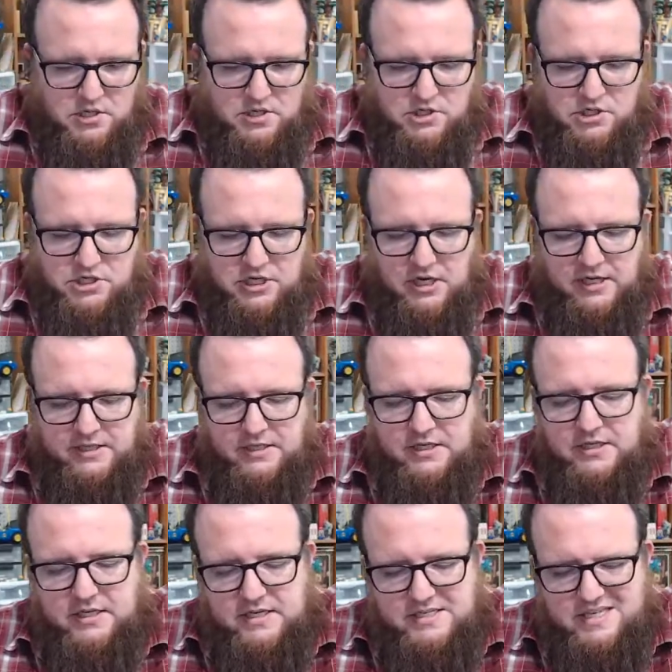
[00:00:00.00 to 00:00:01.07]
Shelling
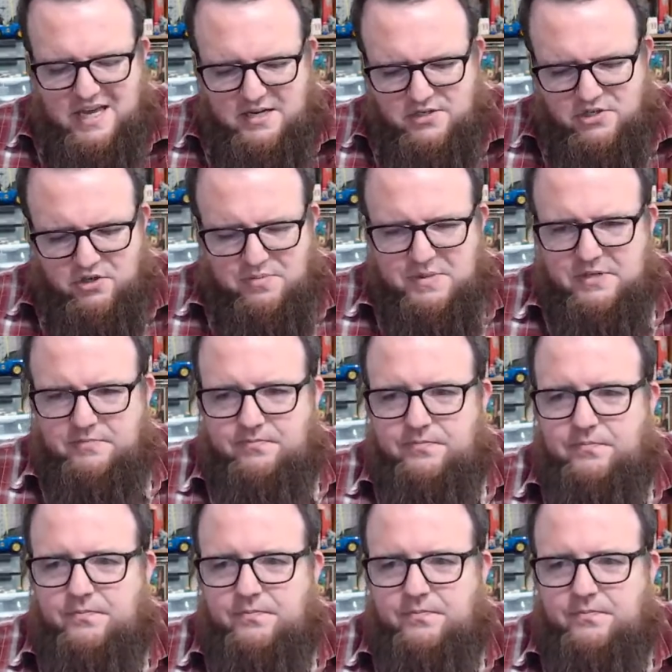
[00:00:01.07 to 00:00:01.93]
Dig, is that German?